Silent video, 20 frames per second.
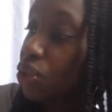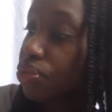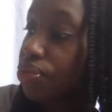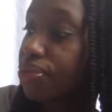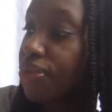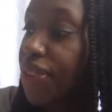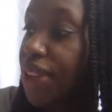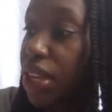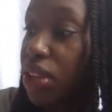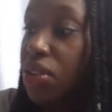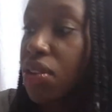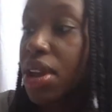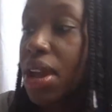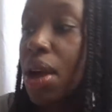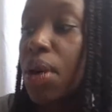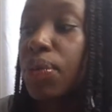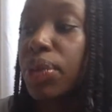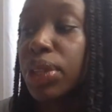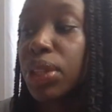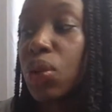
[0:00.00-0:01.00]
figuring
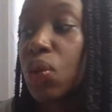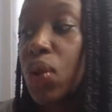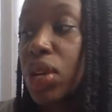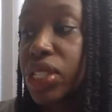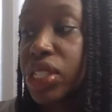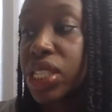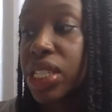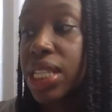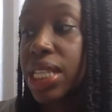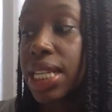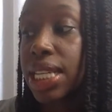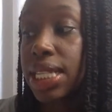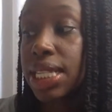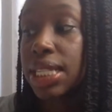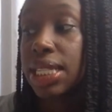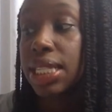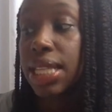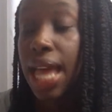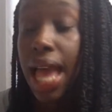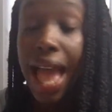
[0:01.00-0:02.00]
out what the question
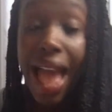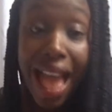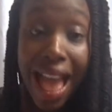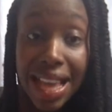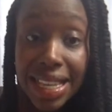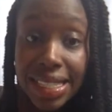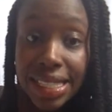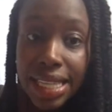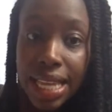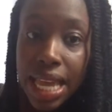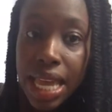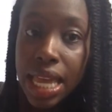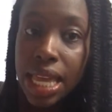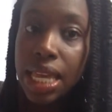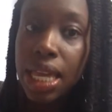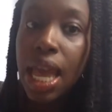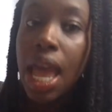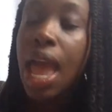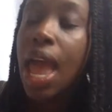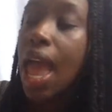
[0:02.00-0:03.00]
is asking,
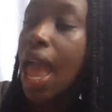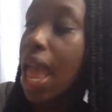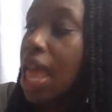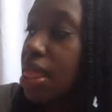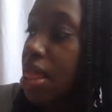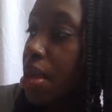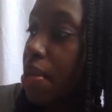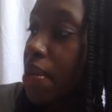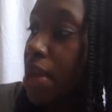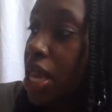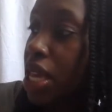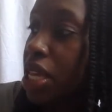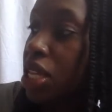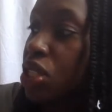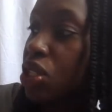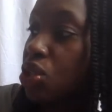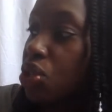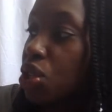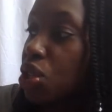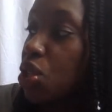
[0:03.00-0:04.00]
and then making
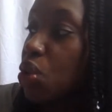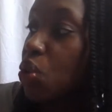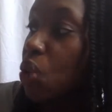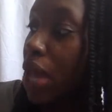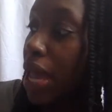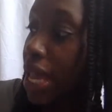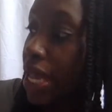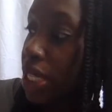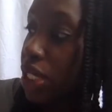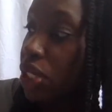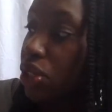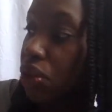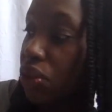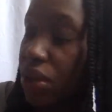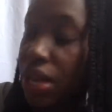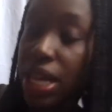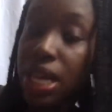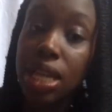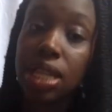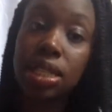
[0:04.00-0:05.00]
sure you answer
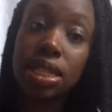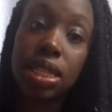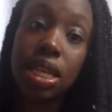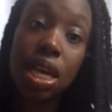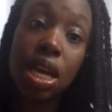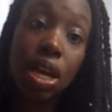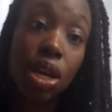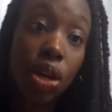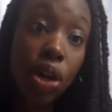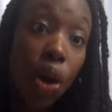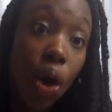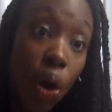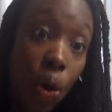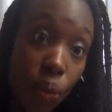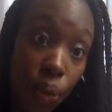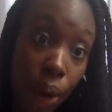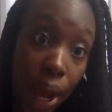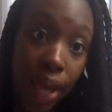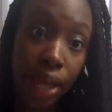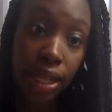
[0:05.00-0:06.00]
it
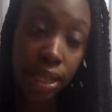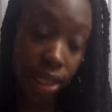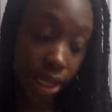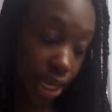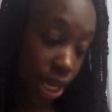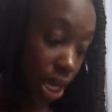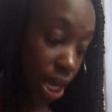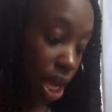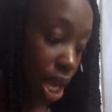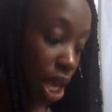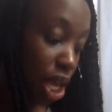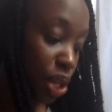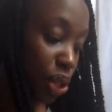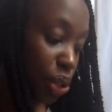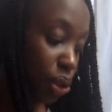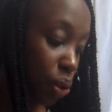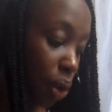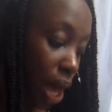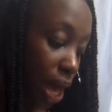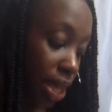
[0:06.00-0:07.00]
correctly.
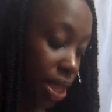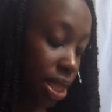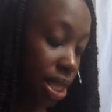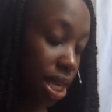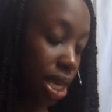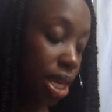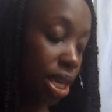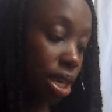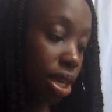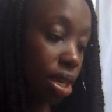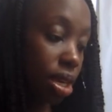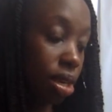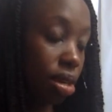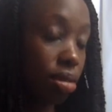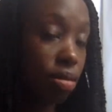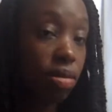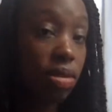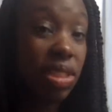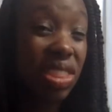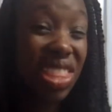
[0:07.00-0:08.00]
So I think
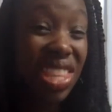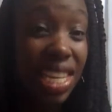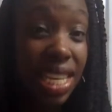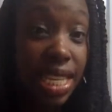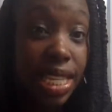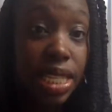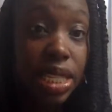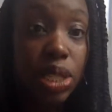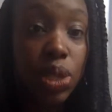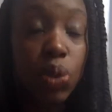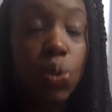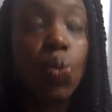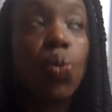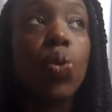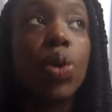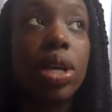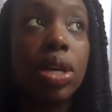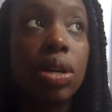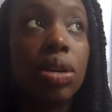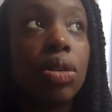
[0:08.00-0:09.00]
these
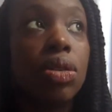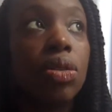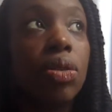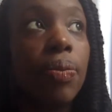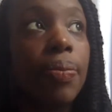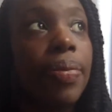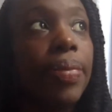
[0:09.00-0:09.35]
will